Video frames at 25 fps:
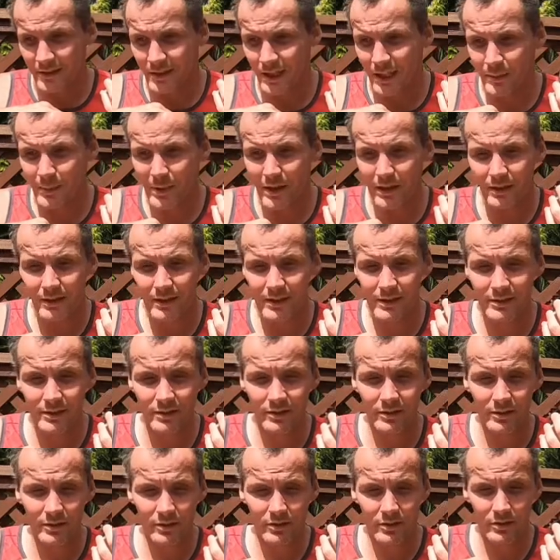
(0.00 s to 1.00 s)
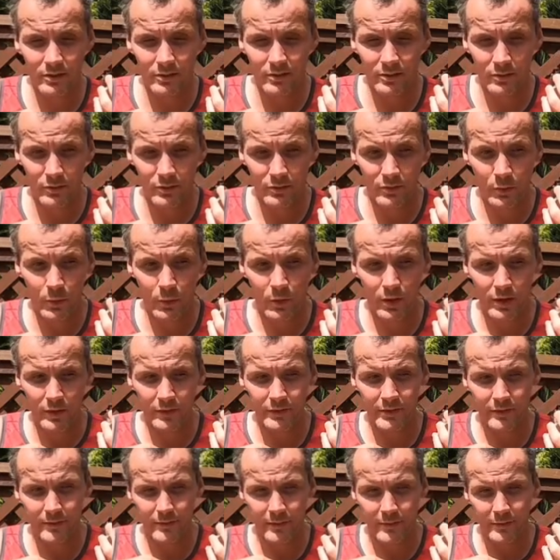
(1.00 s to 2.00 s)
least 12 to
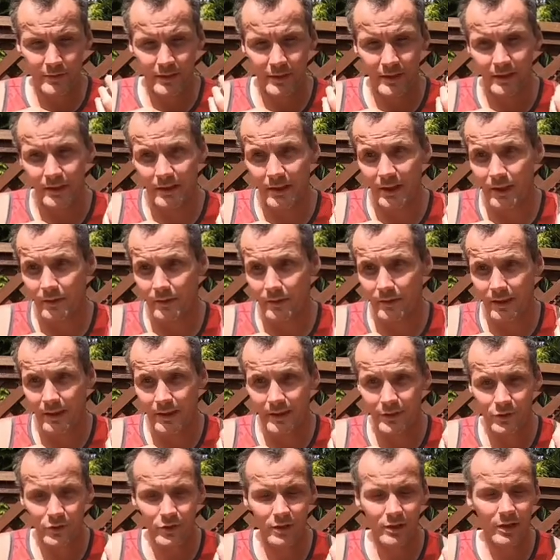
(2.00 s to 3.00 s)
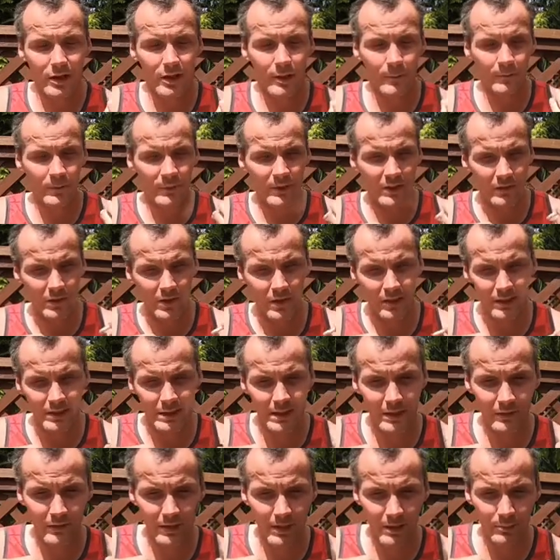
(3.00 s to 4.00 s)
15 I've answered. Um, if you guys have any
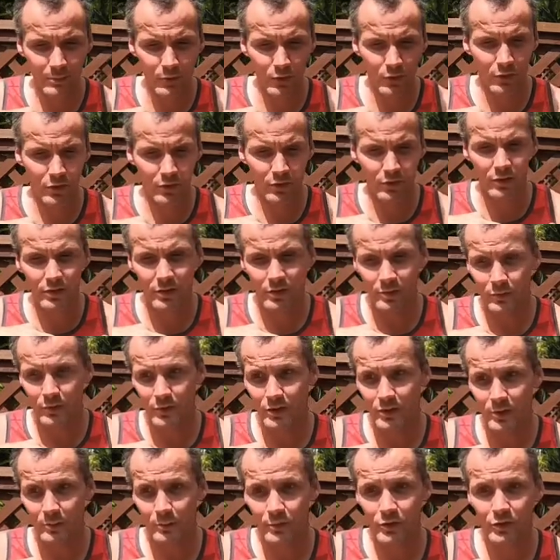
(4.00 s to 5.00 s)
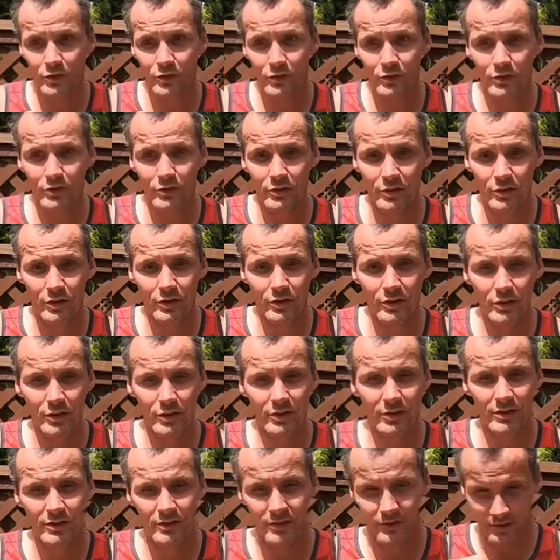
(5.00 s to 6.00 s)
more, which I'm sure you do, because
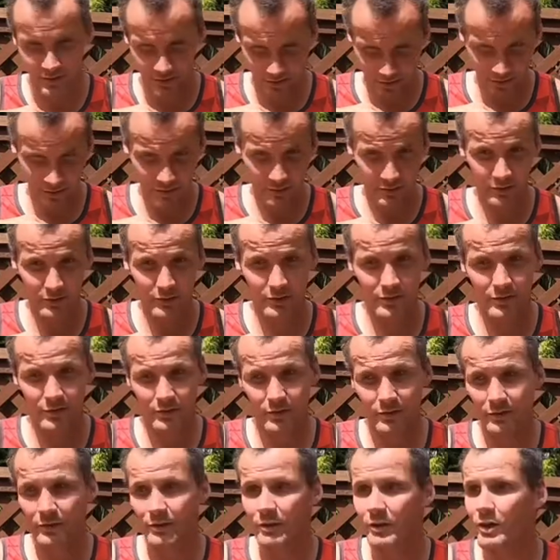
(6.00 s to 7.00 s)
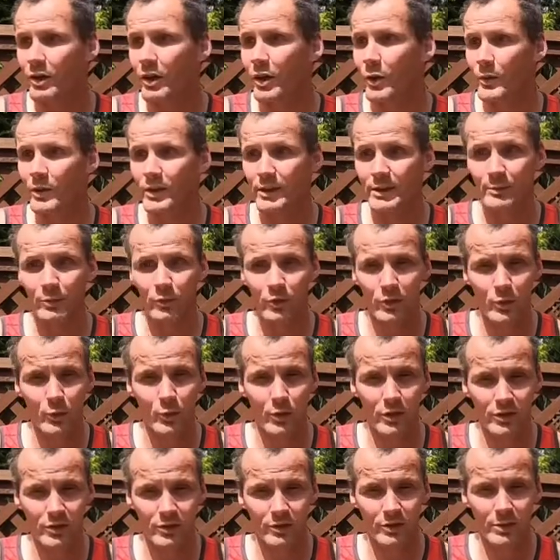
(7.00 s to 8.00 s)
there's always more
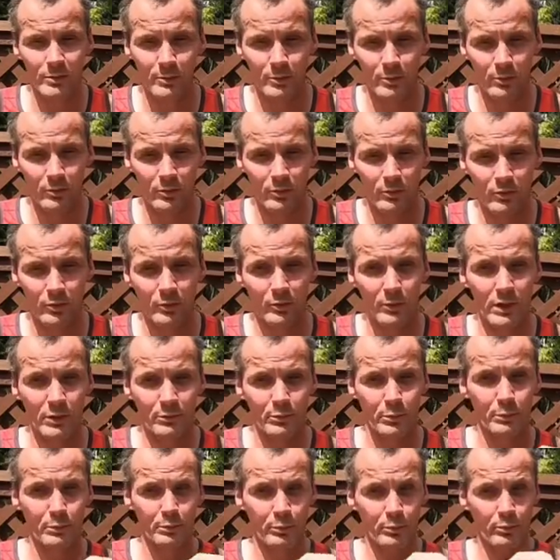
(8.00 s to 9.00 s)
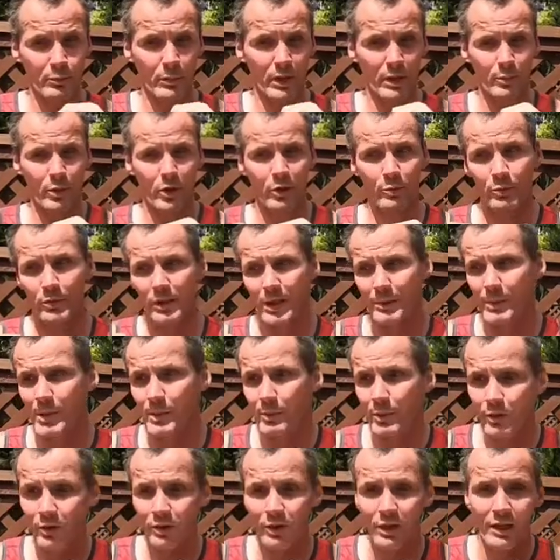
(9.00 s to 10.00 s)
questions about blind people.
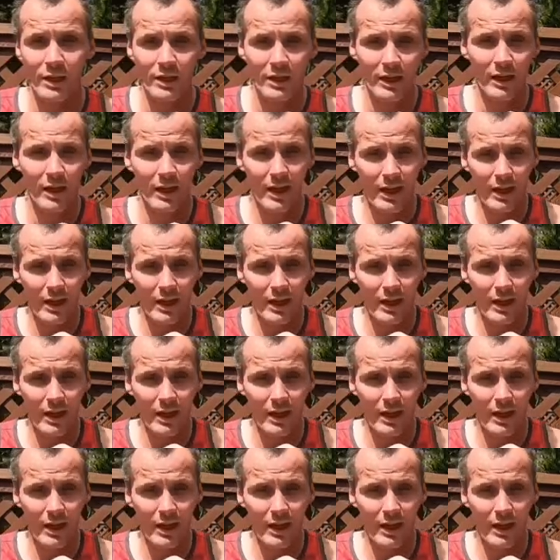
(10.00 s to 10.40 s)
Uh, leave a